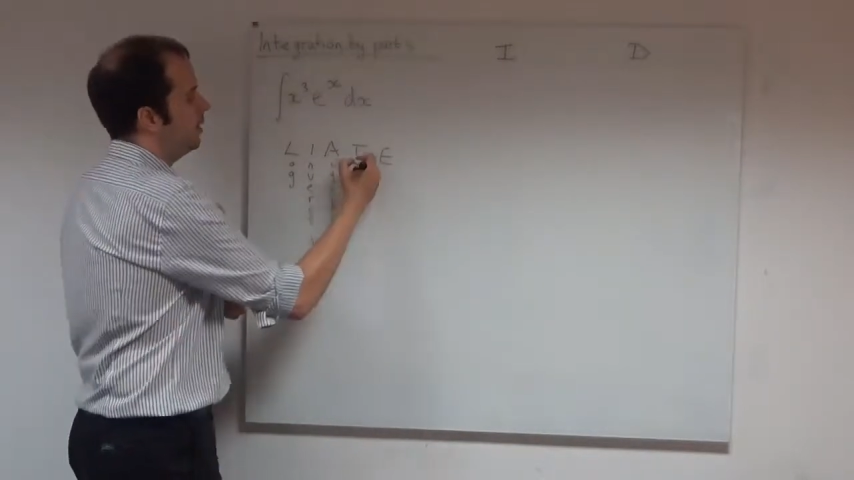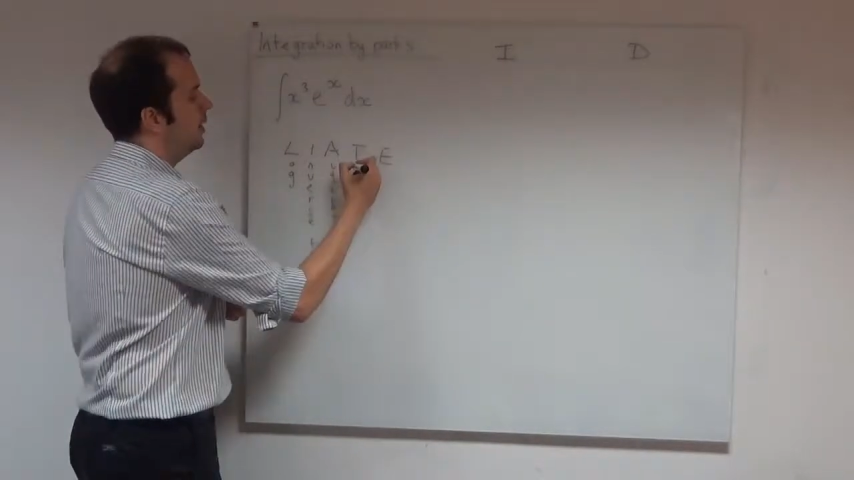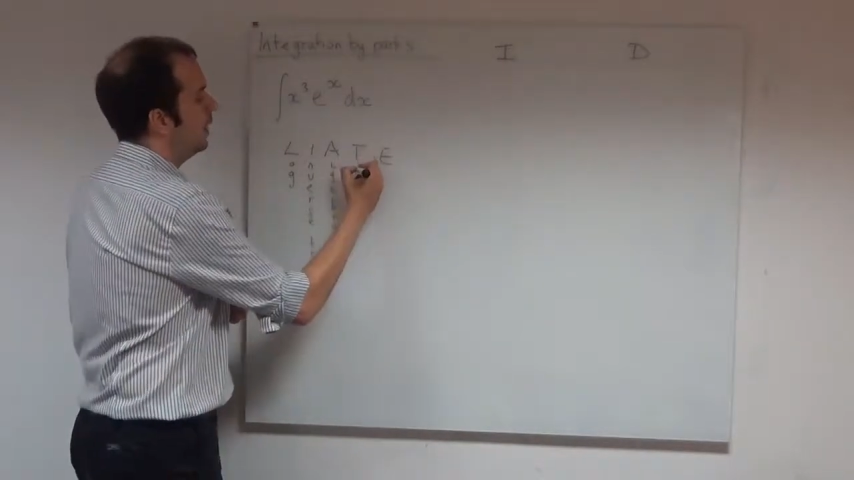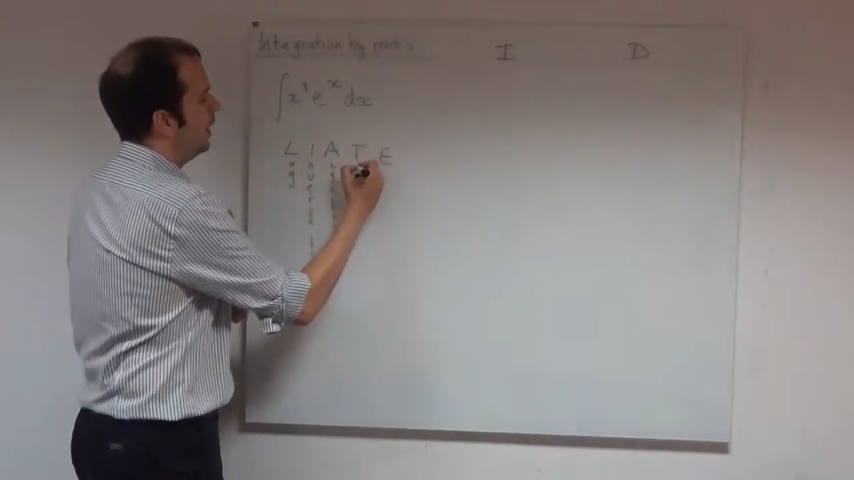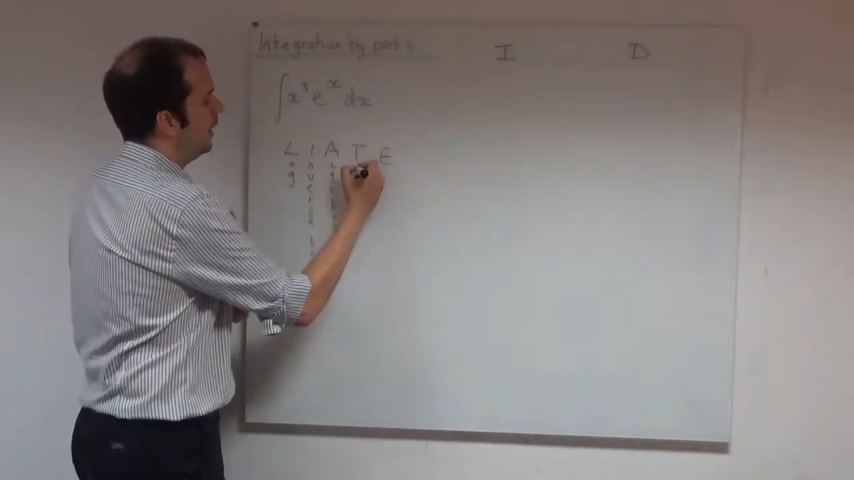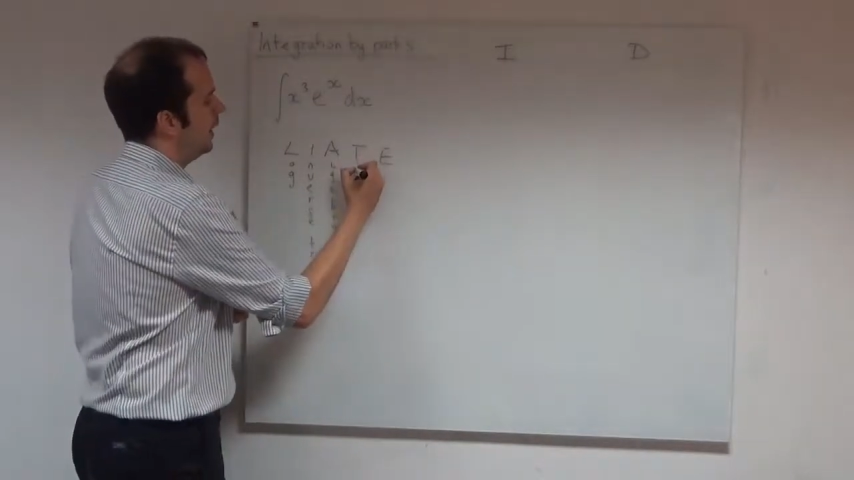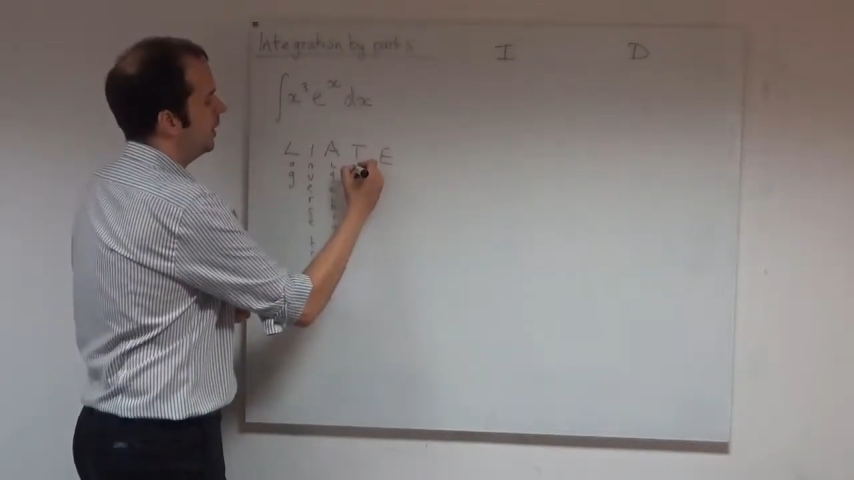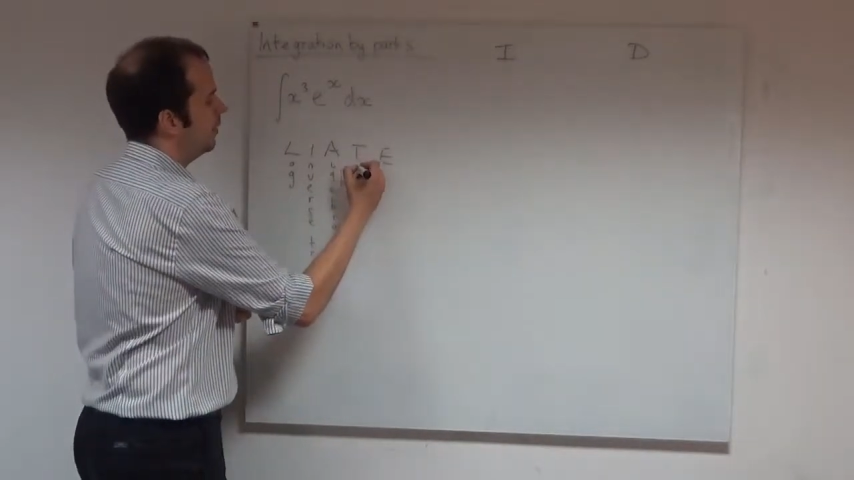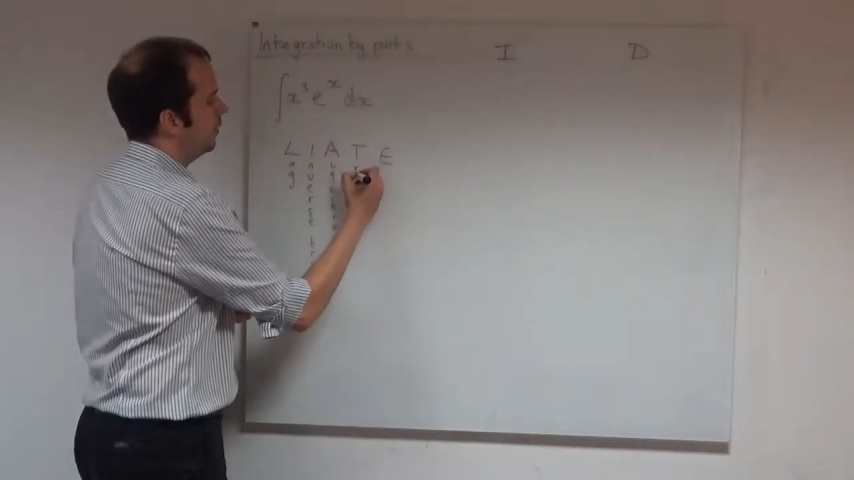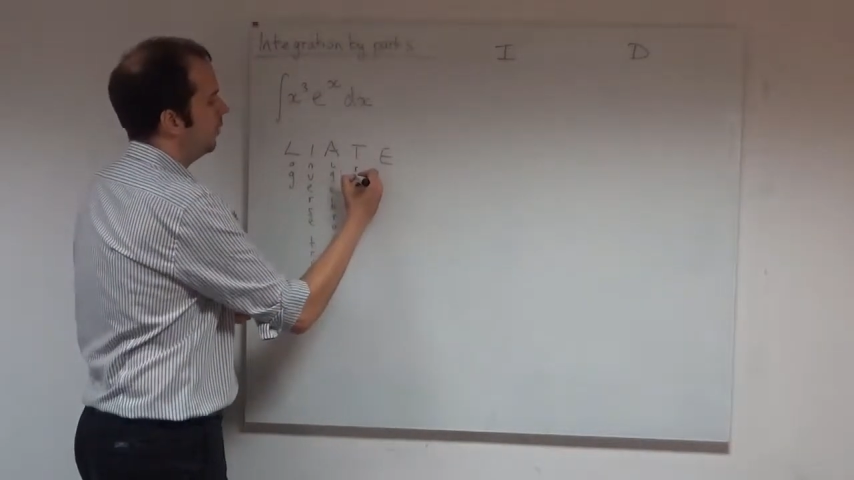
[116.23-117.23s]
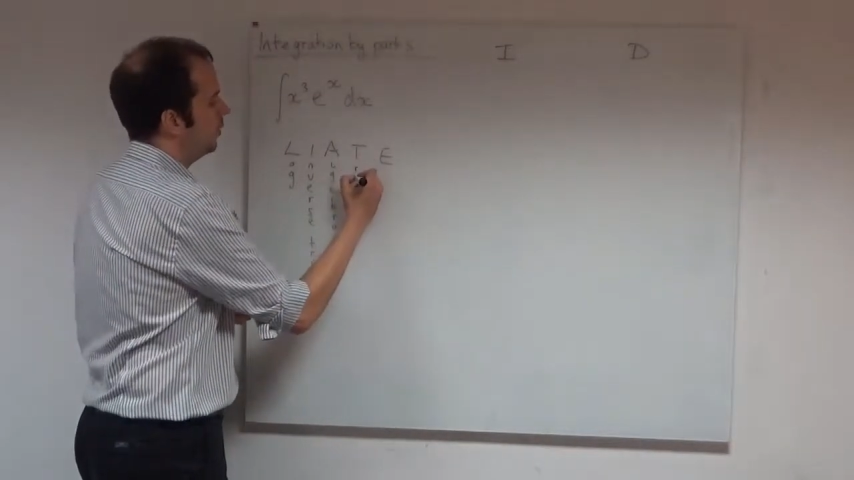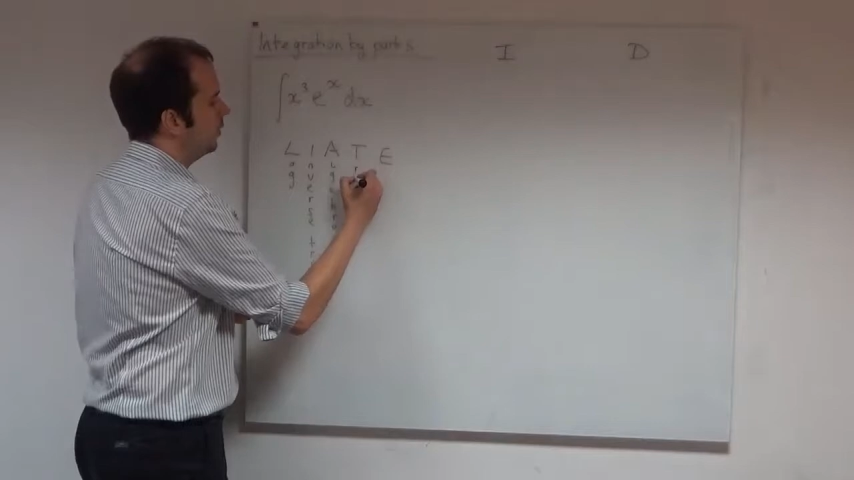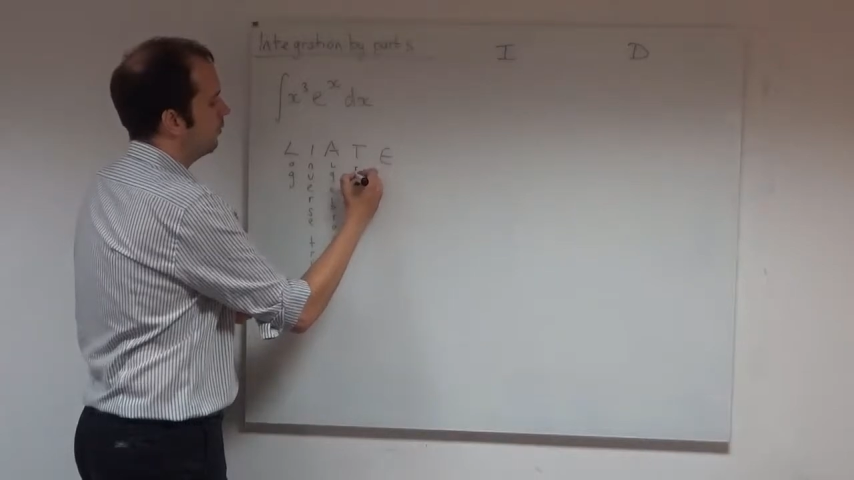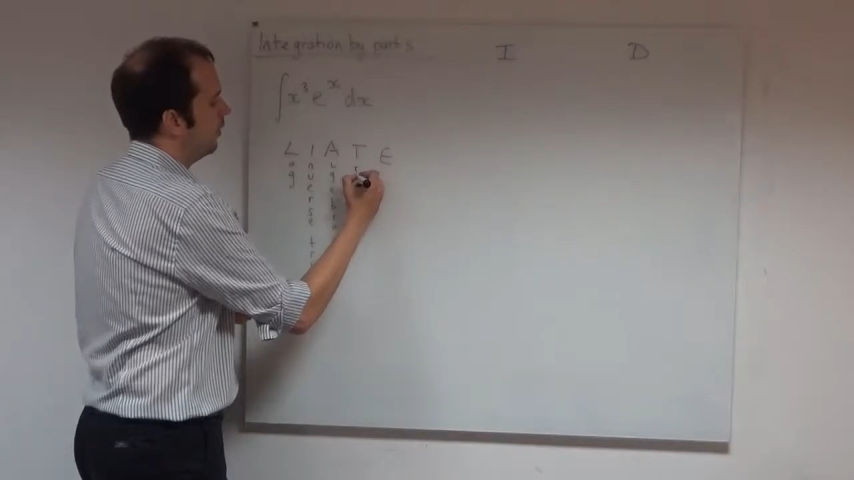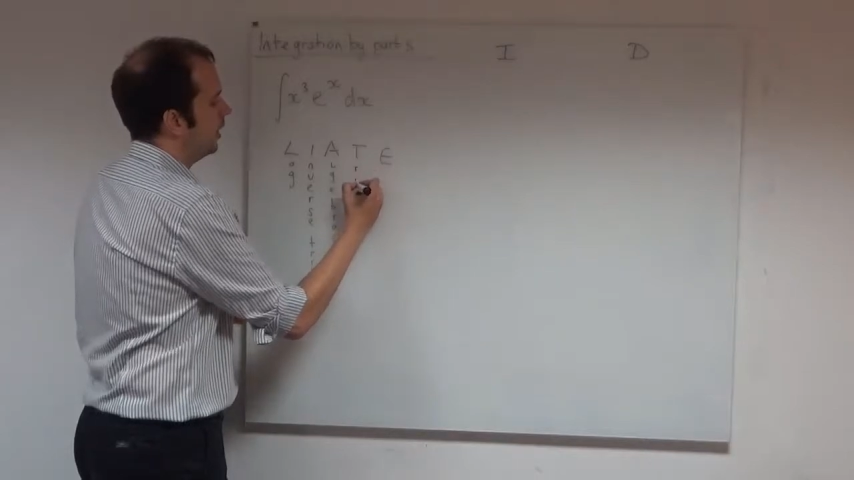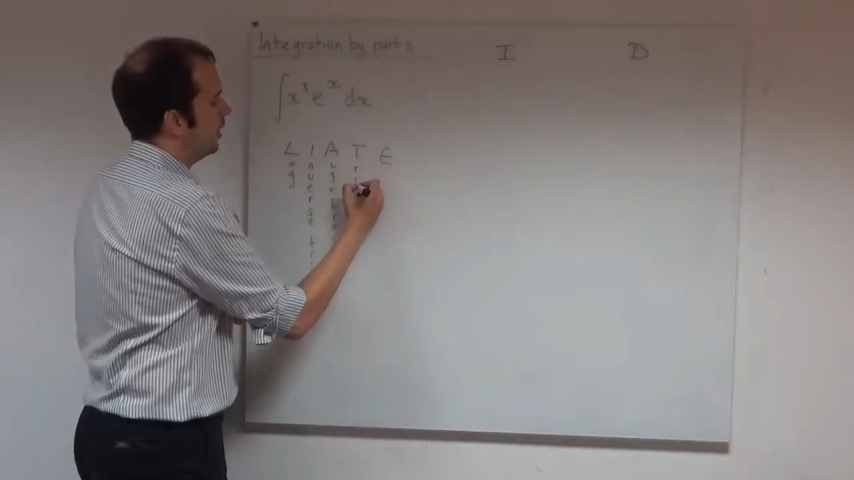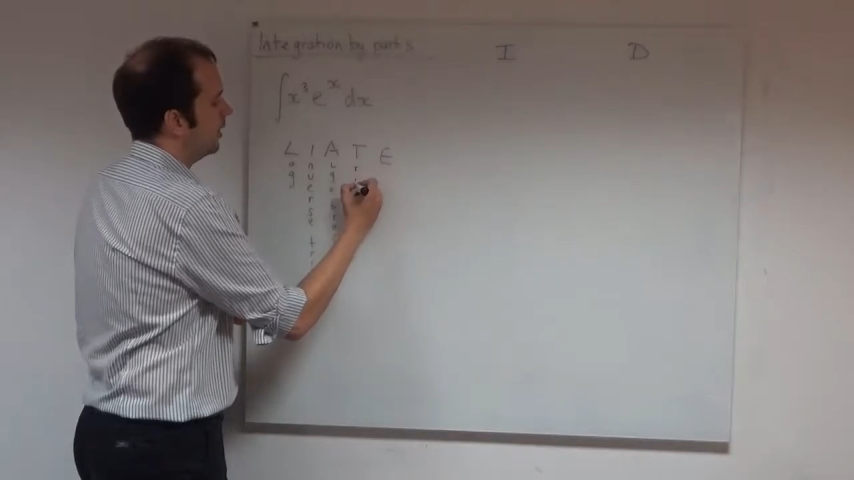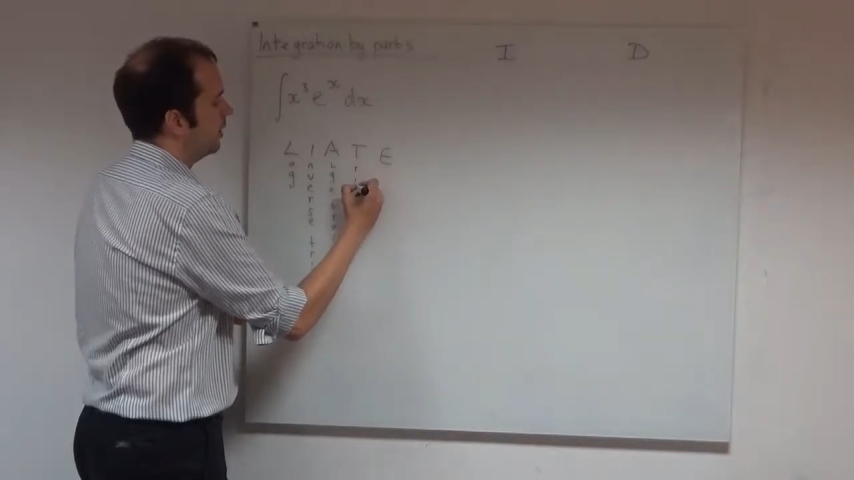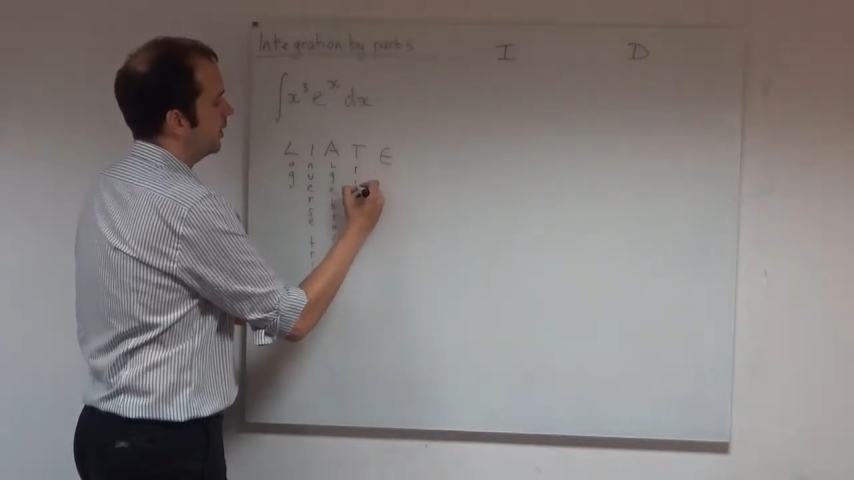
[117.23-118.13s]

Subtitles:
T is for trig,